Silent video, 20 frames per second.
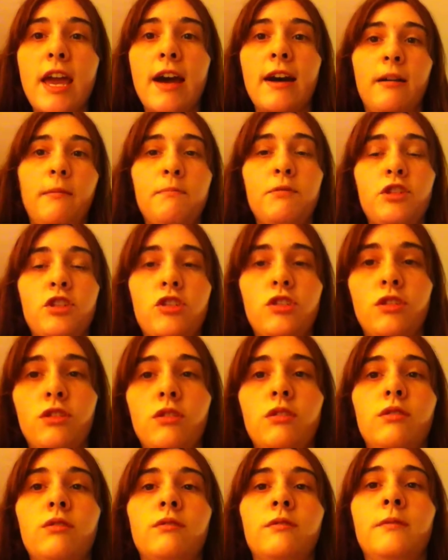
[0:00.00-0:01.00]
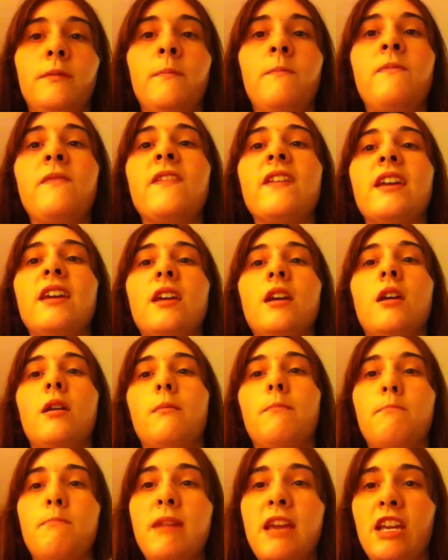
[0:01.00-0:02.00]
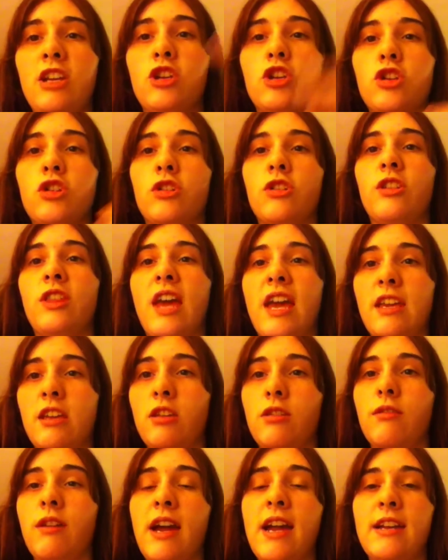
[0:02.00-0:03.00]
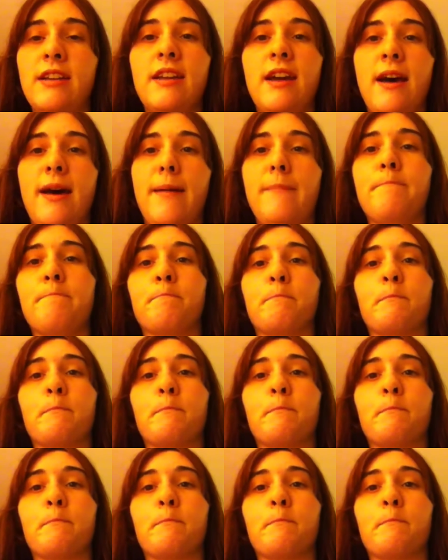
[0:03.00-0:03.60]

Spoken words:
helps to make sure that you end up